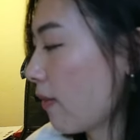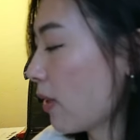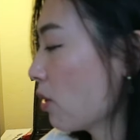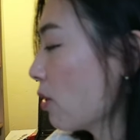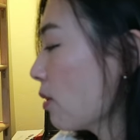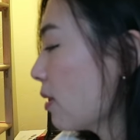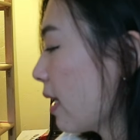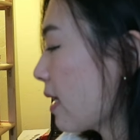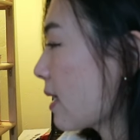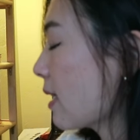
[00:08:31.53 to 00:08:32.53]
A to-do
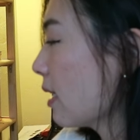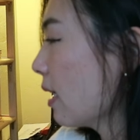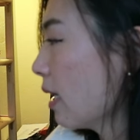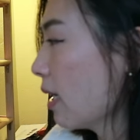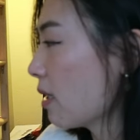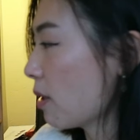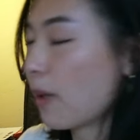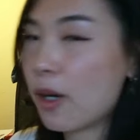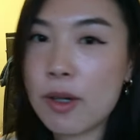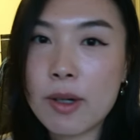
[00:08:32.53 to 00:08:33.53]
list.
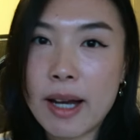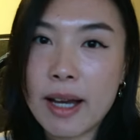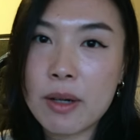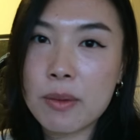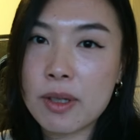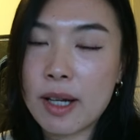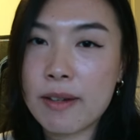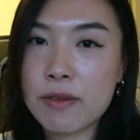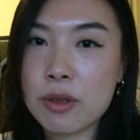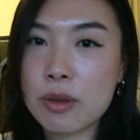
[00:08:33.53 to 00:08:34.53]
Tomorrow I will
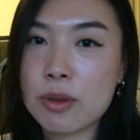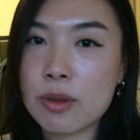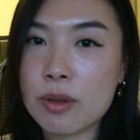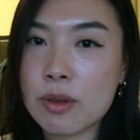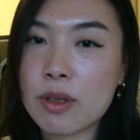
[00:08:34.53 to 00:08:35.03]
have to